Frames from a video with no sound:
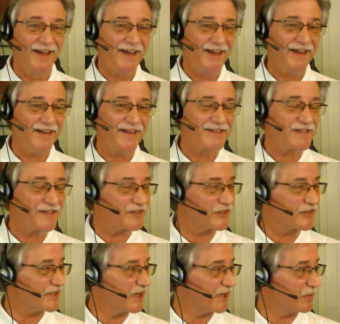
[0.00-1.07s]
And it's
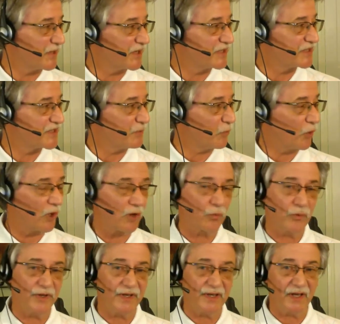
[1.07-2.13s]
interesting because the more
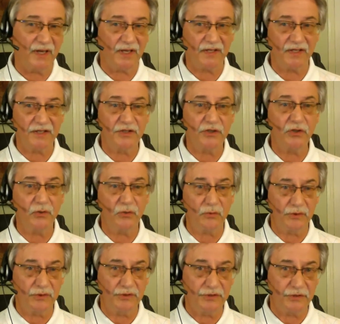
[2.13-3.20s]
we get
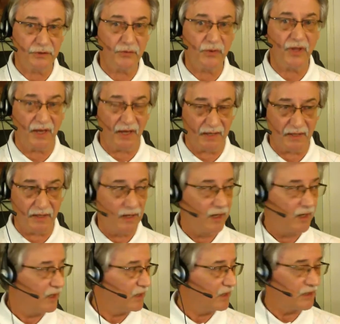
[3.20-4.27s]
attuned to that,
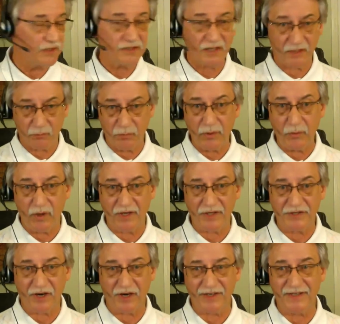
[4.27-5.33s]
it's like we want to
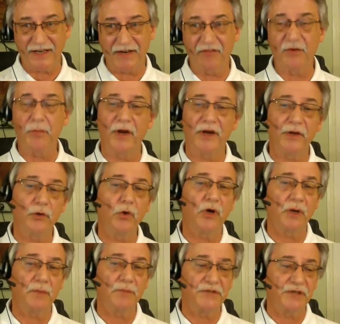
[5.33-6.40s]
talk to everybody who
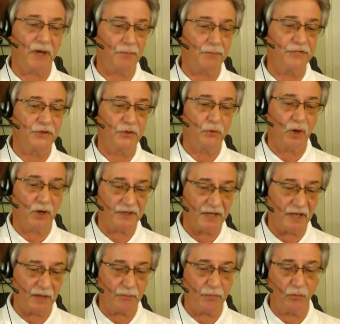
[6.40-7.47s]
comes up to our
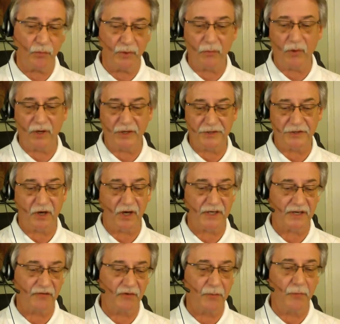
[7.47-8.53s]
table. We want to talk
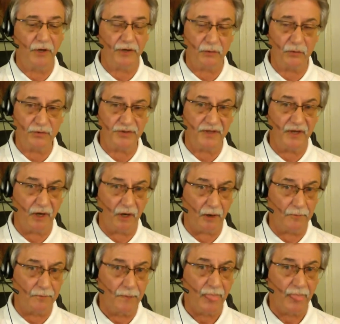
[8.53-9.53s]
to everybody who's there.